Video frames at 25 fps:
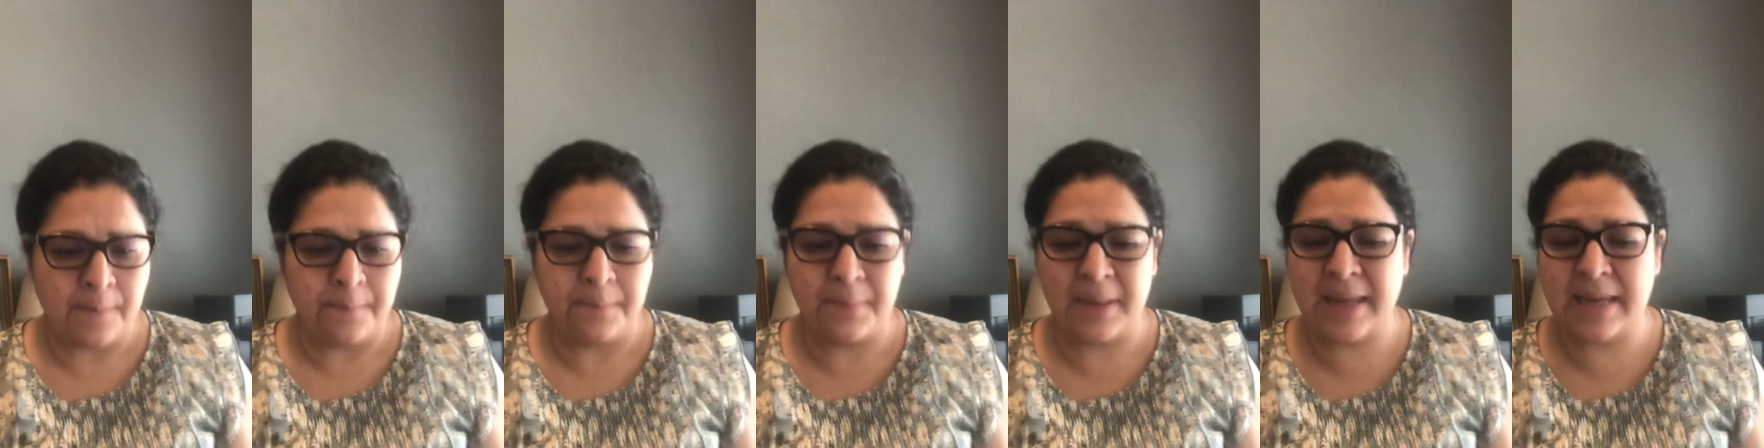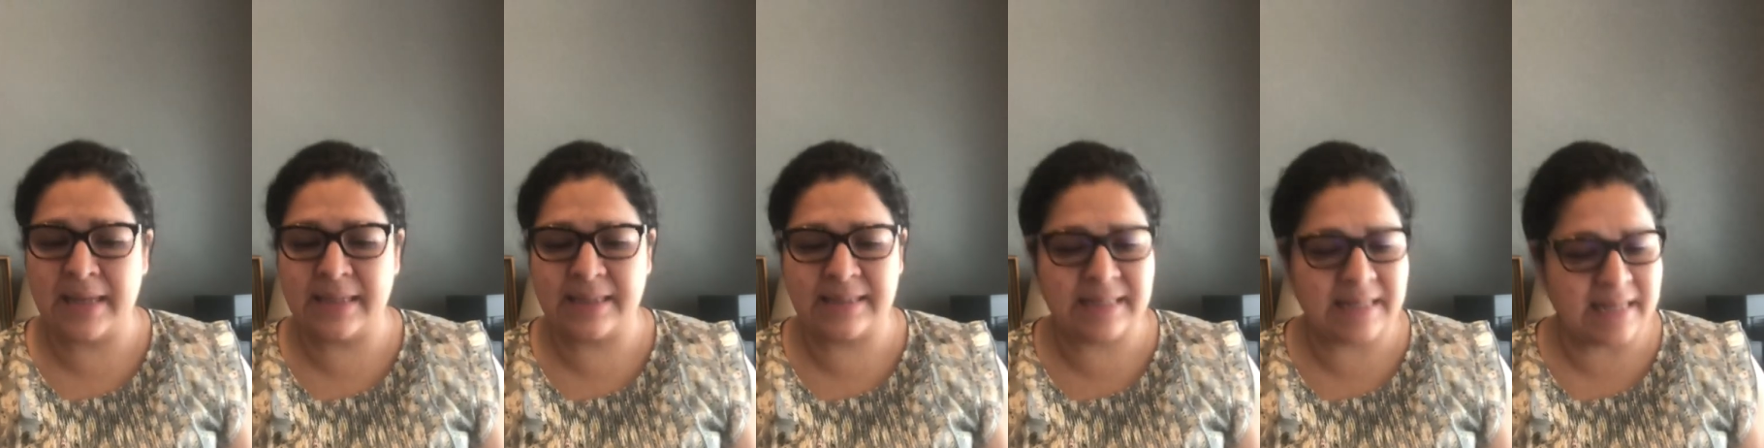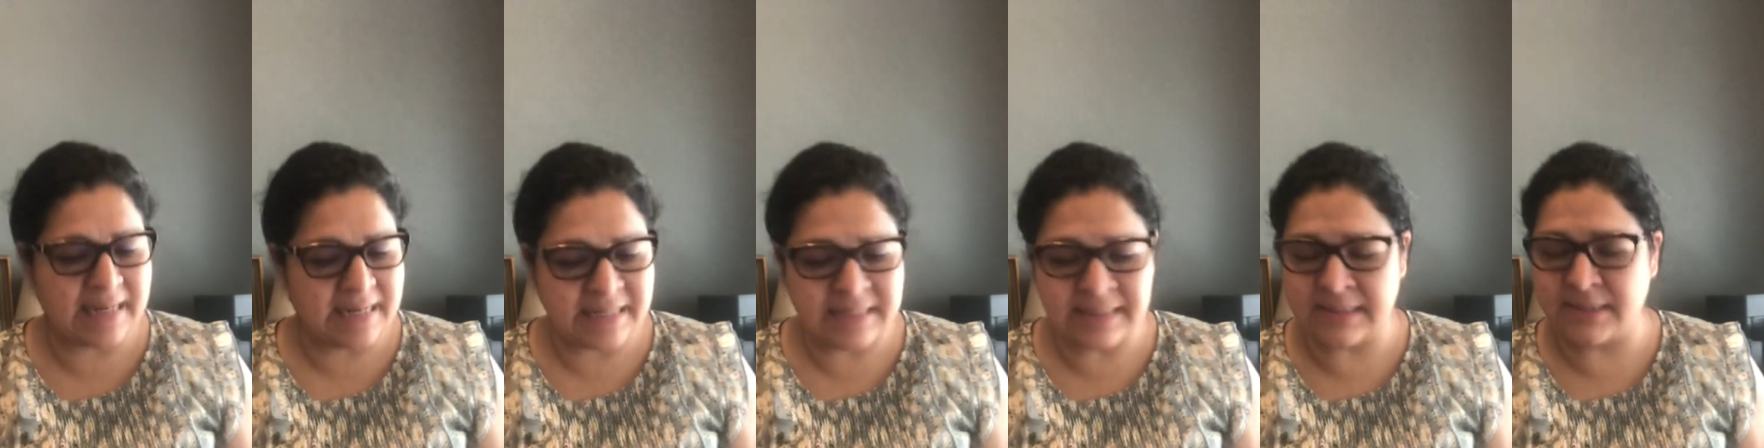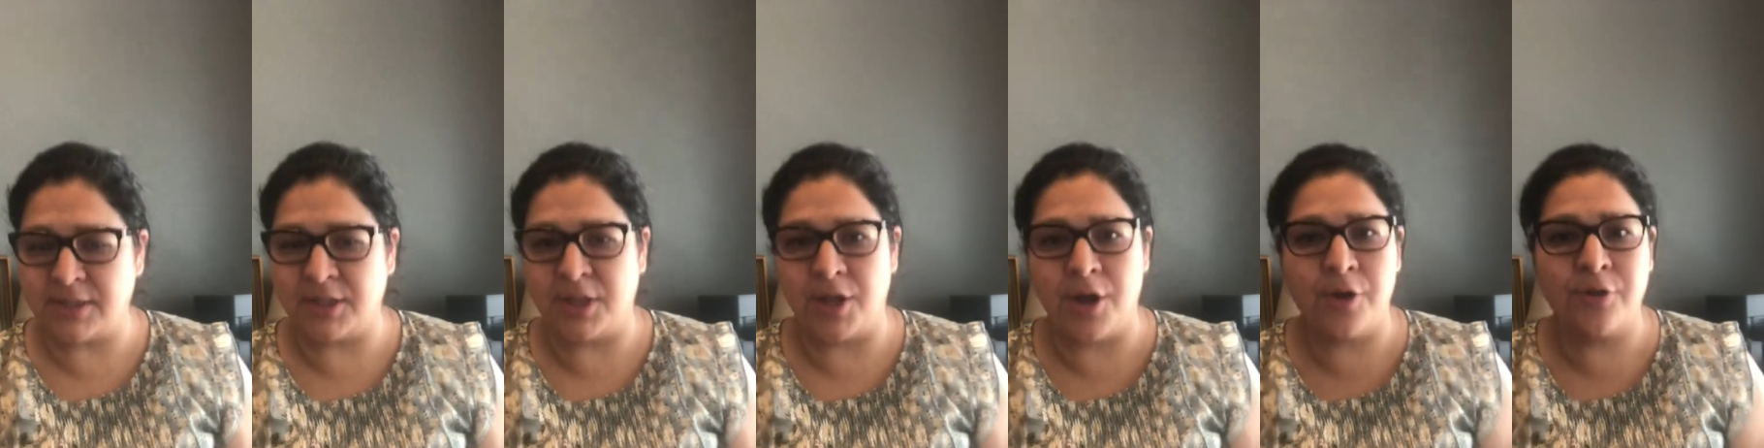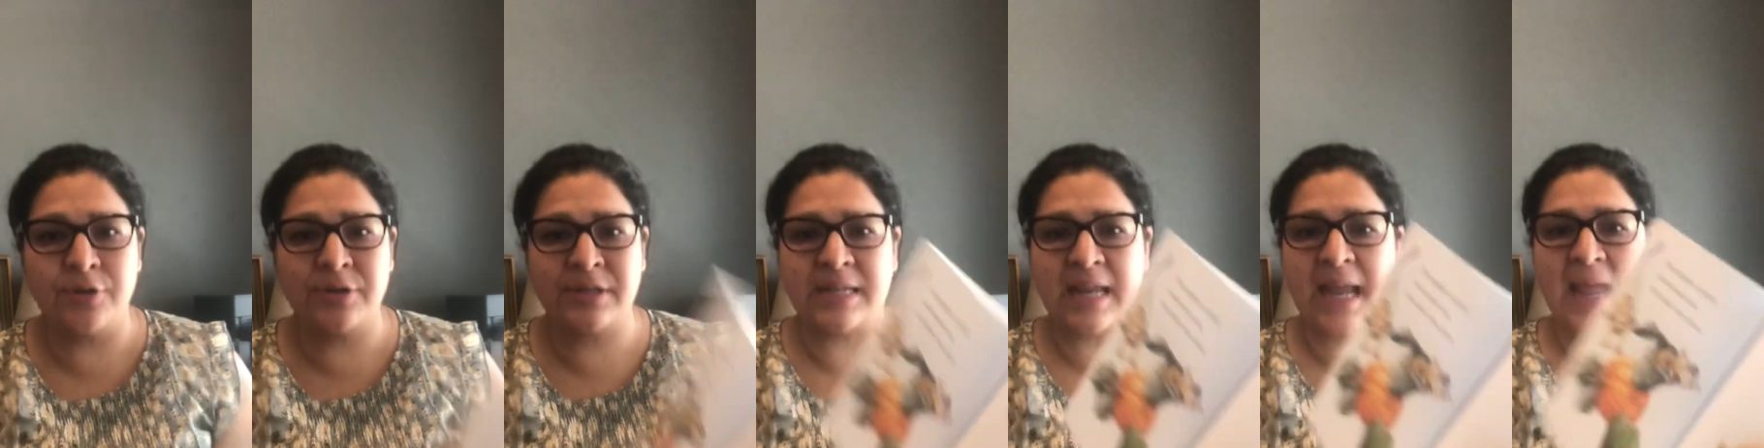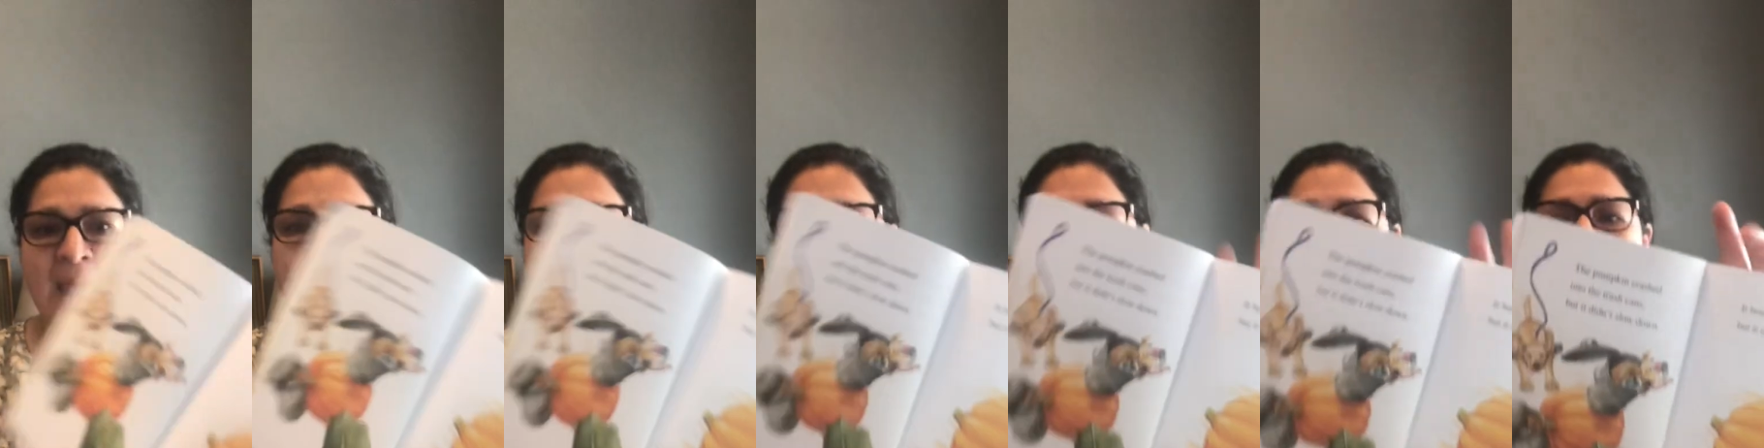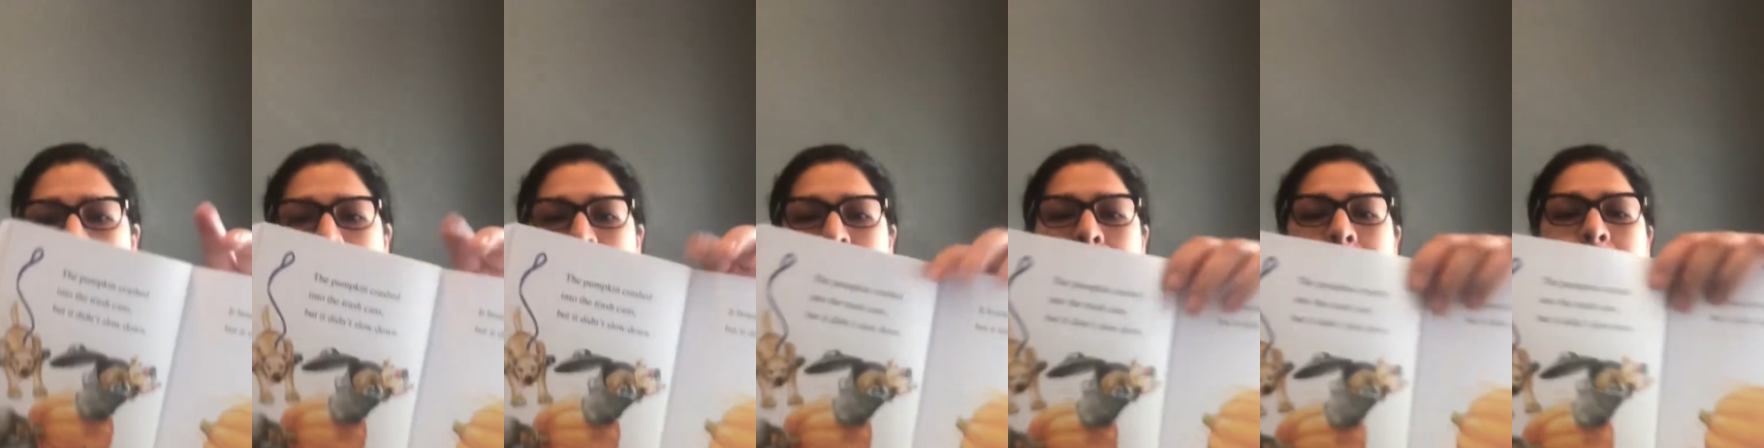but it didn't slow
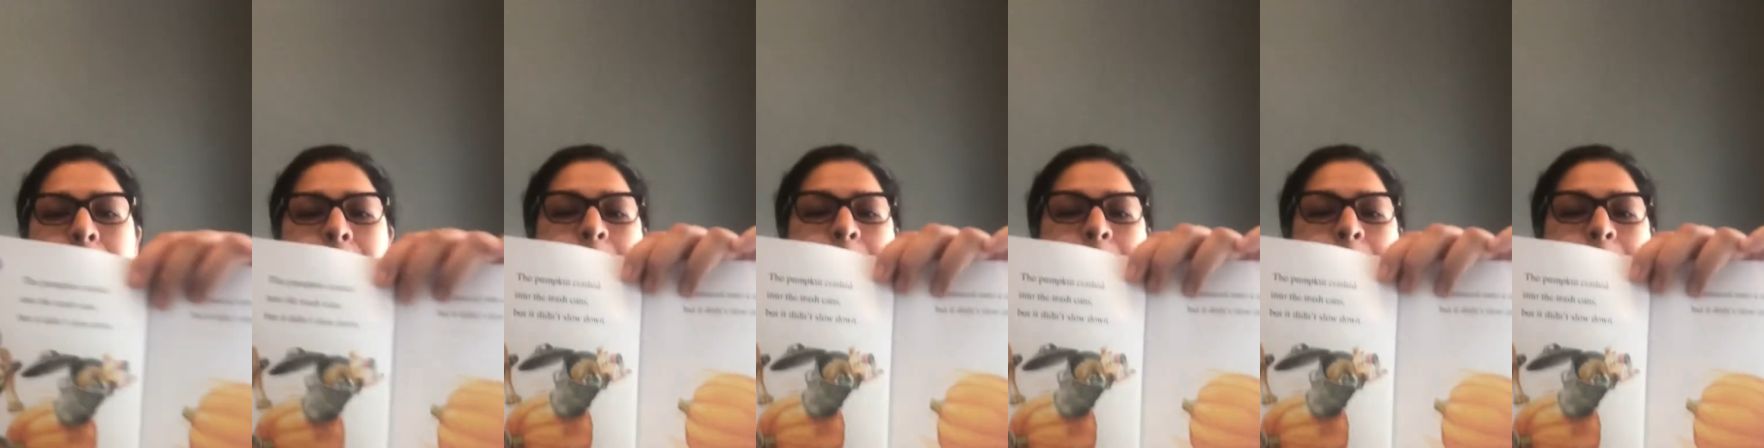down.